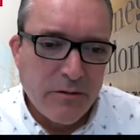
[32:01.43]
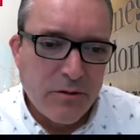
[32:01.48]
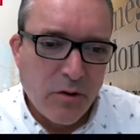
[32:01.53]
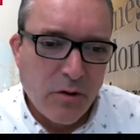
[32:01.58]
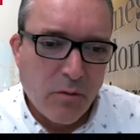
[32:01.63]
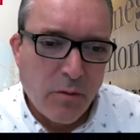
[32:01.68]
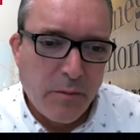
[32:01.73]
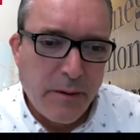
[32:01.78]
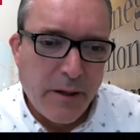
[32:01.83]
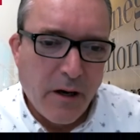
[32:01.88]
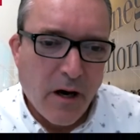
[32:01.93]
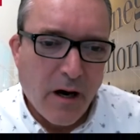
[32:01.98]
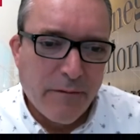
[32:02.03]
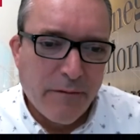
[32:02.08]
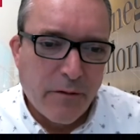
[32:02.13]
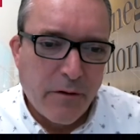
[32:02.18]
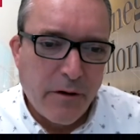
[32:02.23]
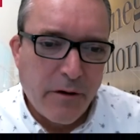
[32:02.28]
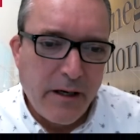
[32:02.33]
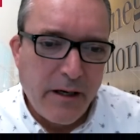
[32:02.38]
So we'll be
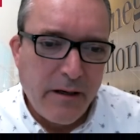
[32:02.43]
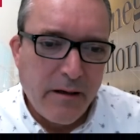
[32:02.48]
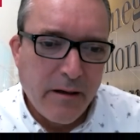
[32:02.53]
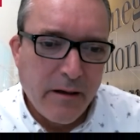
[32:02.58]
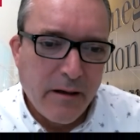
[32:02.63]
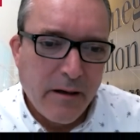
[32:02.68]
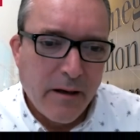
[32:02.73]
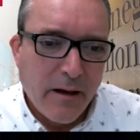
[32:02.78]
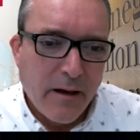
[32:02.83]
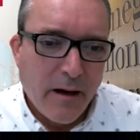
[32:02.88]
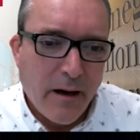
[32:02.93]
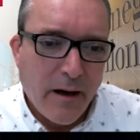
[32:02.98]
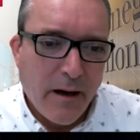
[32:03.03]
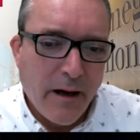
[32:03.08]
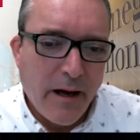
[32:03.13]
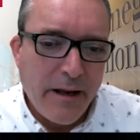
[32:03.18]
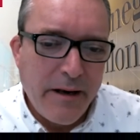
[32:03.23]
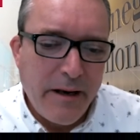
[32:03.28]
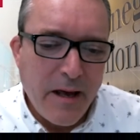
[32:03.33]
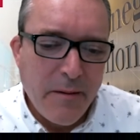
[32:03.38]
offering
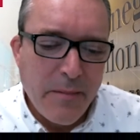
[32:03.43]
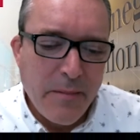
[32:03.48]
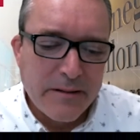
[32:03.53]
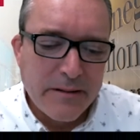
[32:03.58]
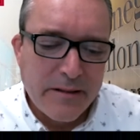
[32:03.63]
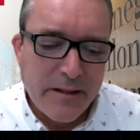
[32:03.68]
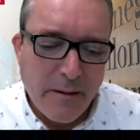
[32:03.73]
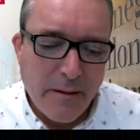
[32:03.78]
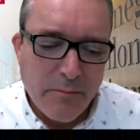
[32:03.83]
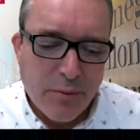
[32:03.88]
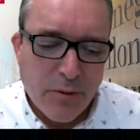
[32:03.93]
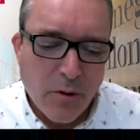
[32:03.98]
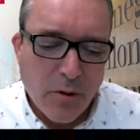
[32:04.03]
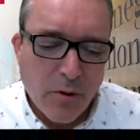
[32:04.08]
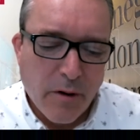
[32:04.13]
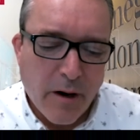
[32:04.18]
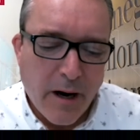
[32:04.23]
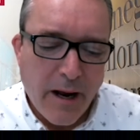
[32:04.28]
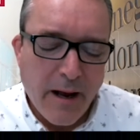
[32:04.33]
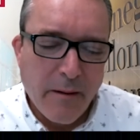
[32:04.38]
an MSM
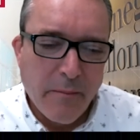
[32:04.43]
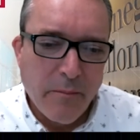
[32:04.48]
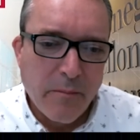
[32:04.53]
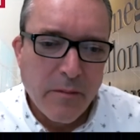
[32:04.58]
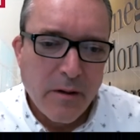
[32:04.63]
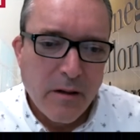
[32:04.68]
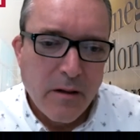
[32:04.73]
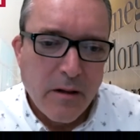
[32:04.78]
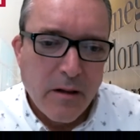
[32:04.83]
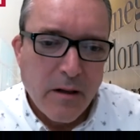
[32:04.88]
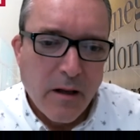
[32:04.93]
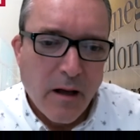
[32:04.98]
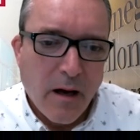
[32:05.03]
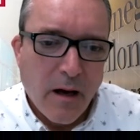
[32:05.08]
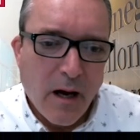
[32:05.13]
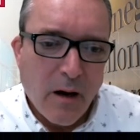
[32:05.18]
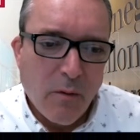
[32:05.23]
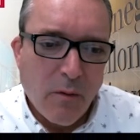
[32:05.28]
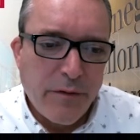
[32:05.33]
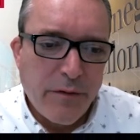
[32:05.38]
program
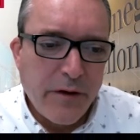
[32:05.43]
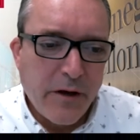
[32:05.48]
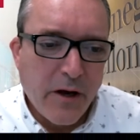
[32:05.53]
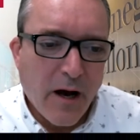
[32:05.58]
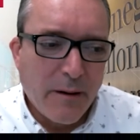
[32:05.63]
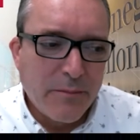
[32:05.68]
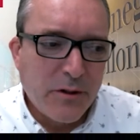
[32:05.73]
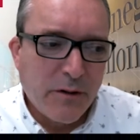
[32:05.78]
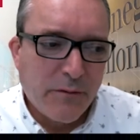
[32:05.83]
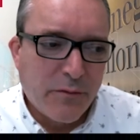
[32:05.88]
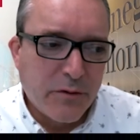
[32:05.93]
with the option for